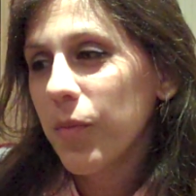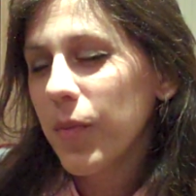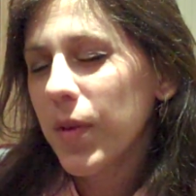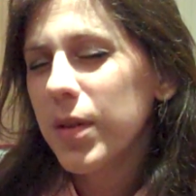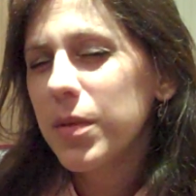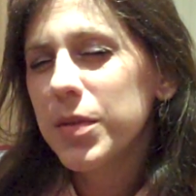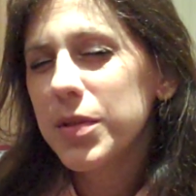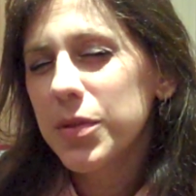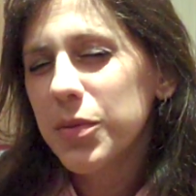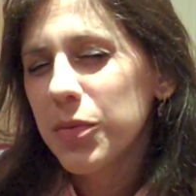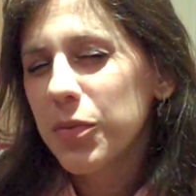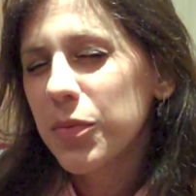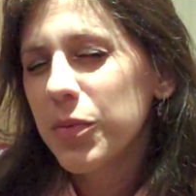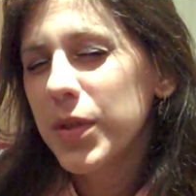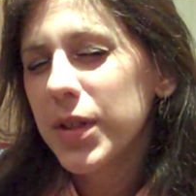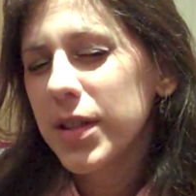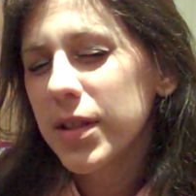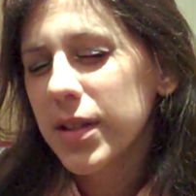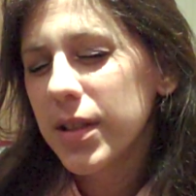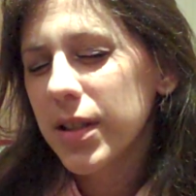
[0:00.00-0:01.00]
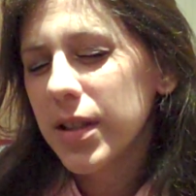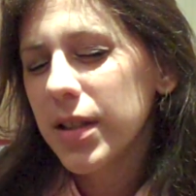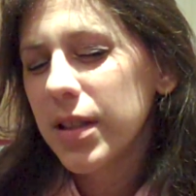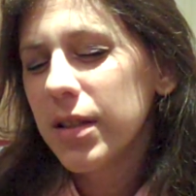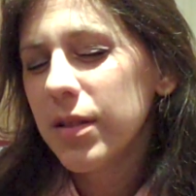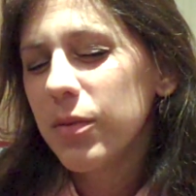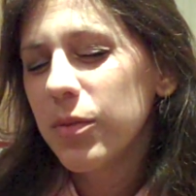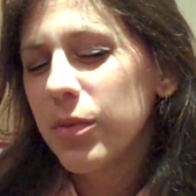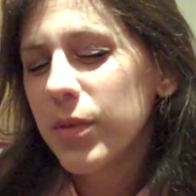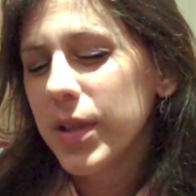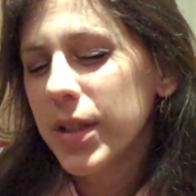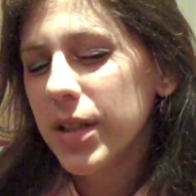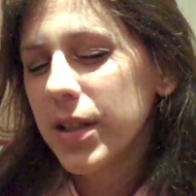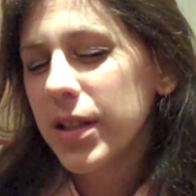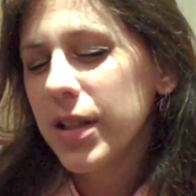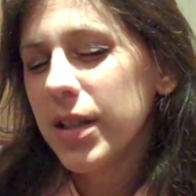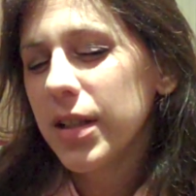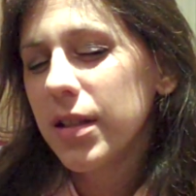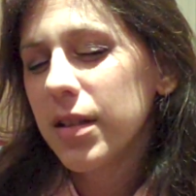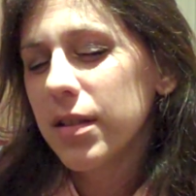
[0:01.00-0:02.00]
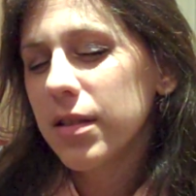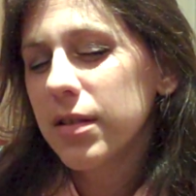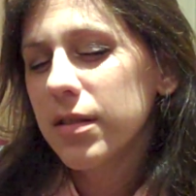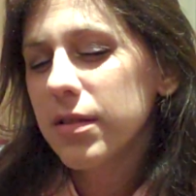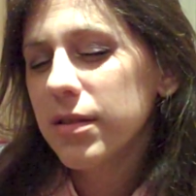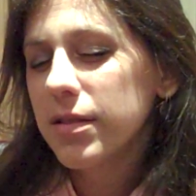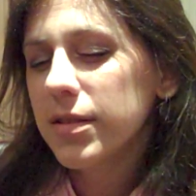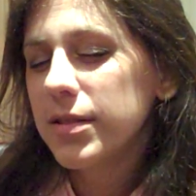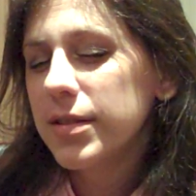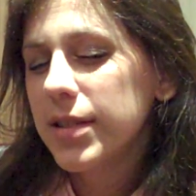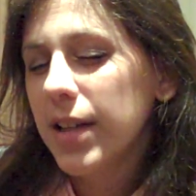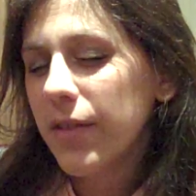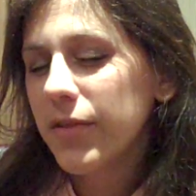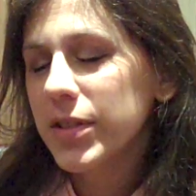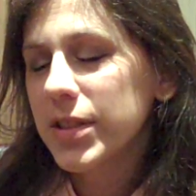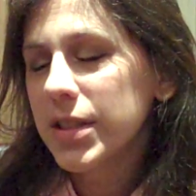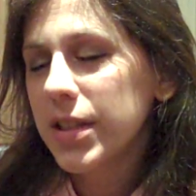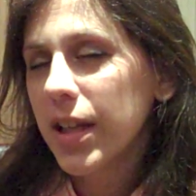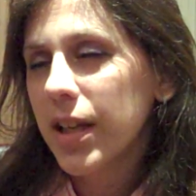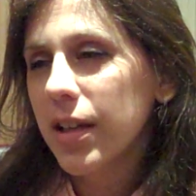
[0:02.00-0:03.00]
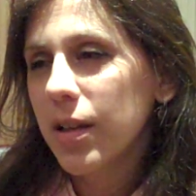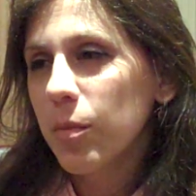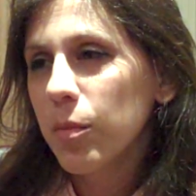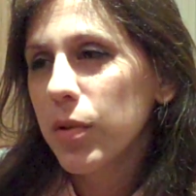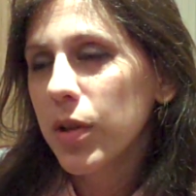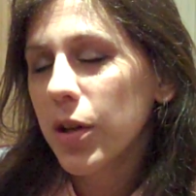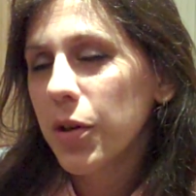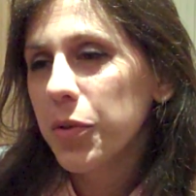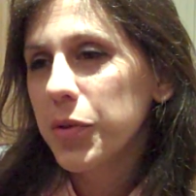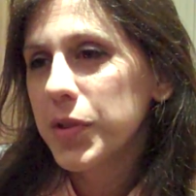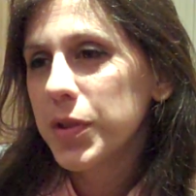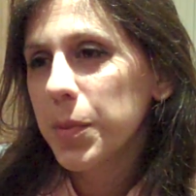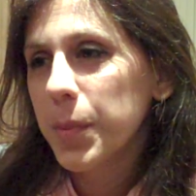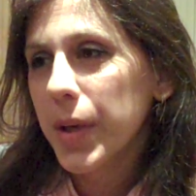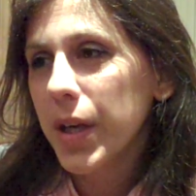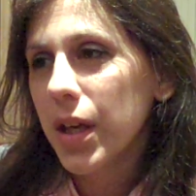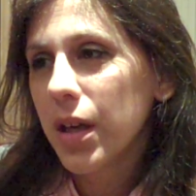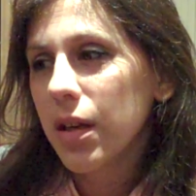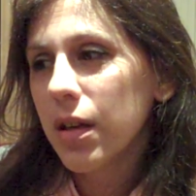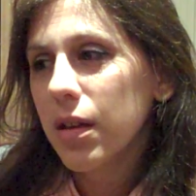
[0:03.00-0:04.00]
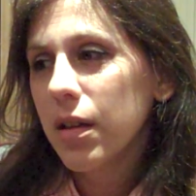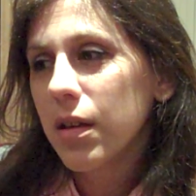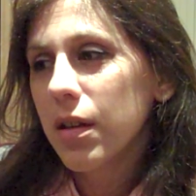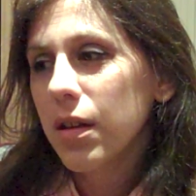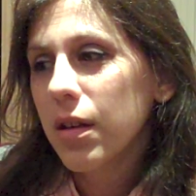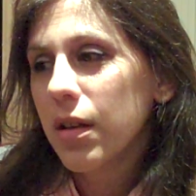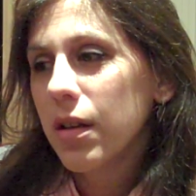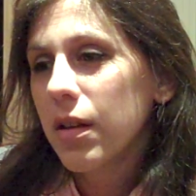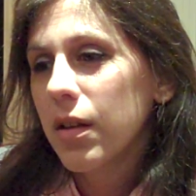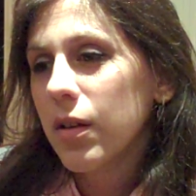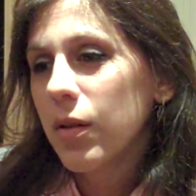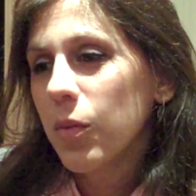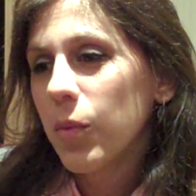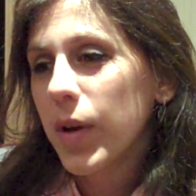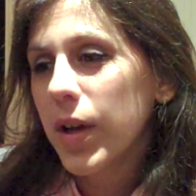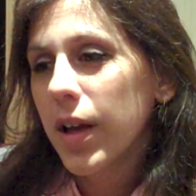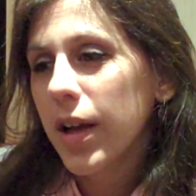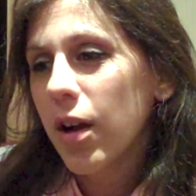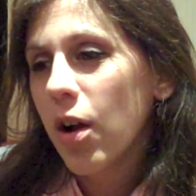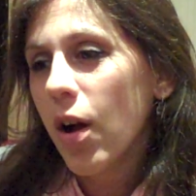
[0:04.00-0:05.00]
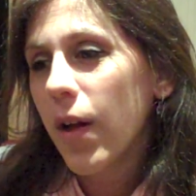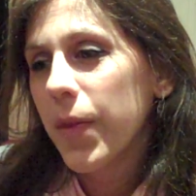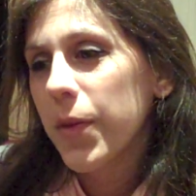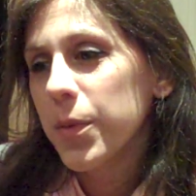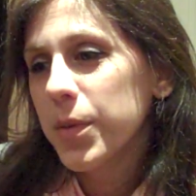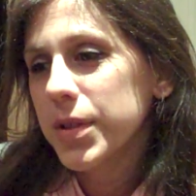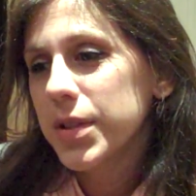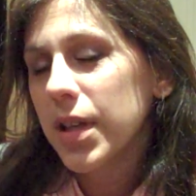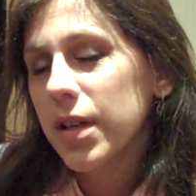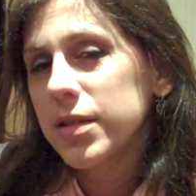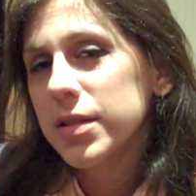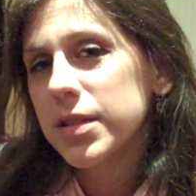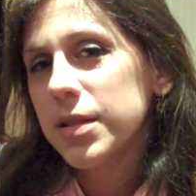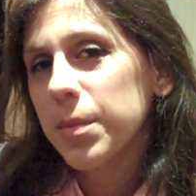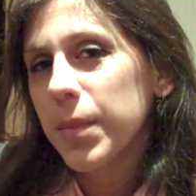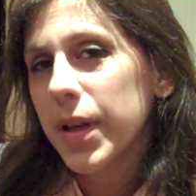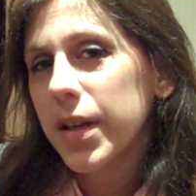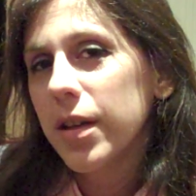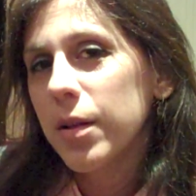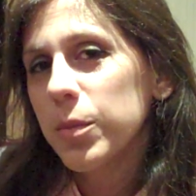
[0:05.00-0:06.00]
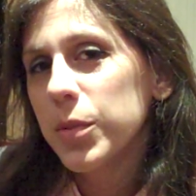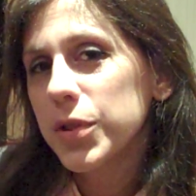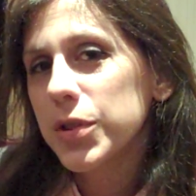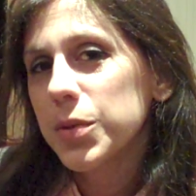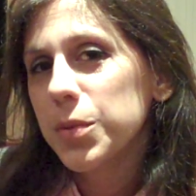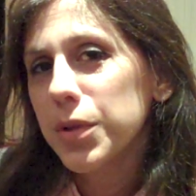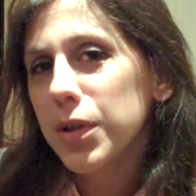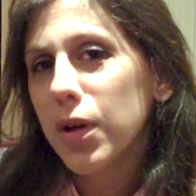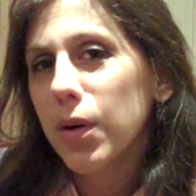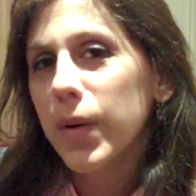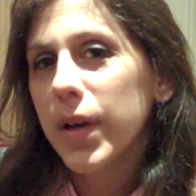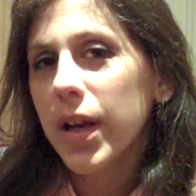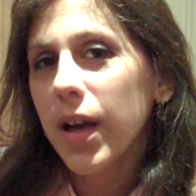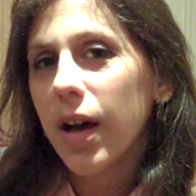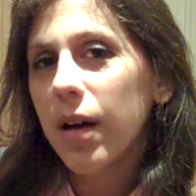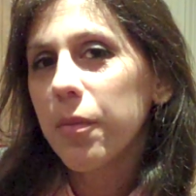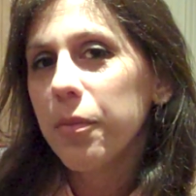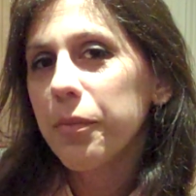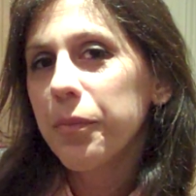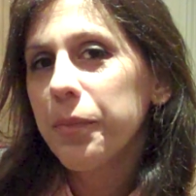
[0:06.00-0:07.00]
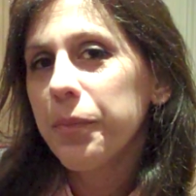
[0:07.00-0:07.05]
It was a really, really devastating blow to me when I got the results that my numbers were going up.